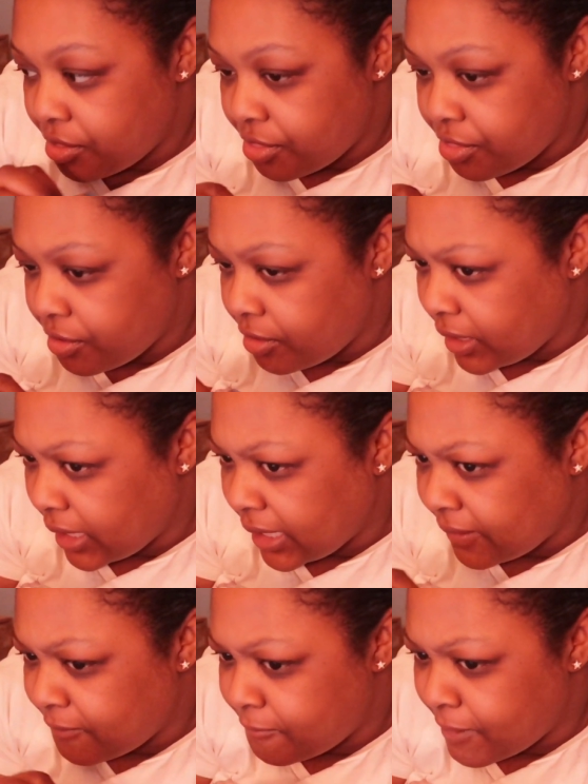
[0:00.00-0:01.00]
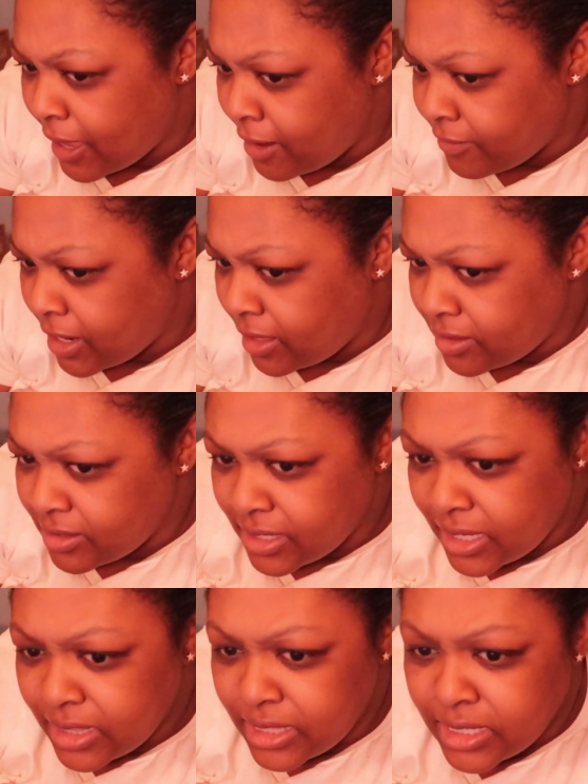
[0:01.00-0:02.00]
$35,
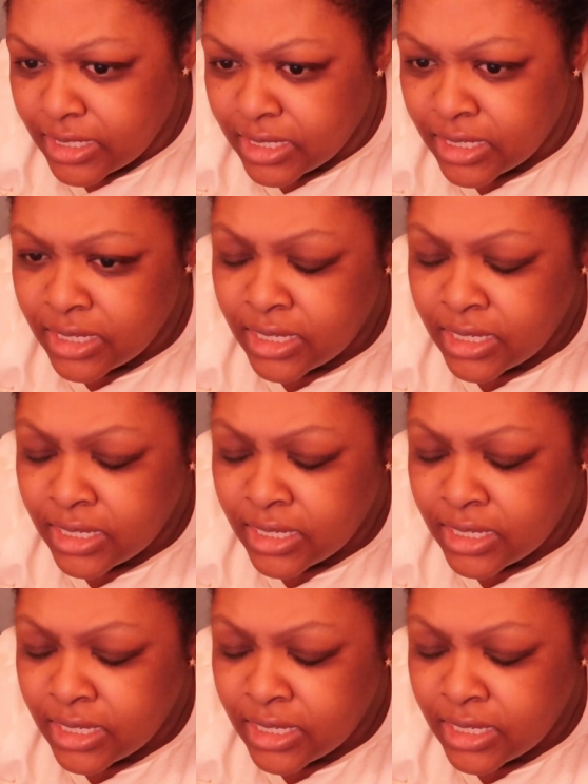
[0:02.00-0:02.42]
I think.